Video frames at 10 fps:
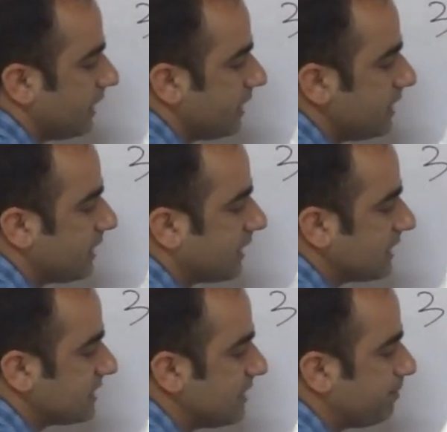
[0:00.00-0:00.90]
Indica
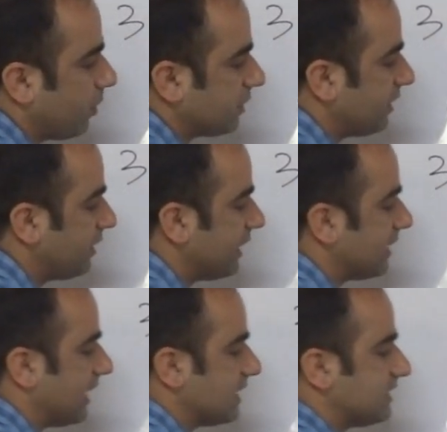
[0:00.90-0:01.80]
is an important
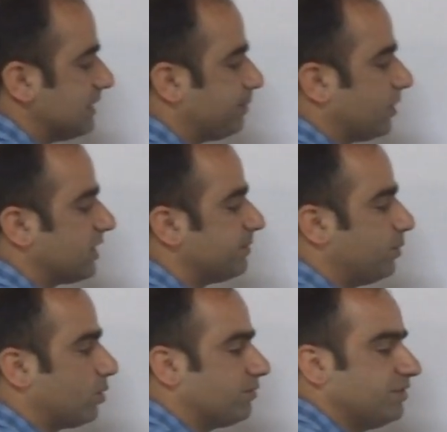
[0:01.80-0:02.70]
treatise, important
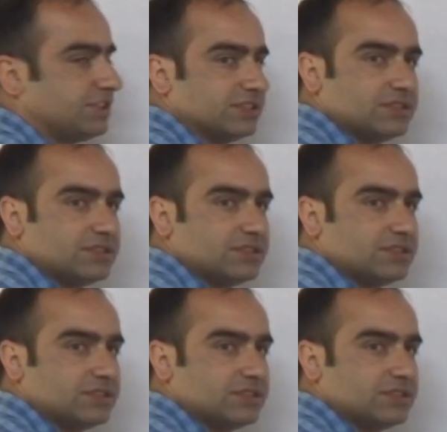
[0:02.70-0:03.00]
book which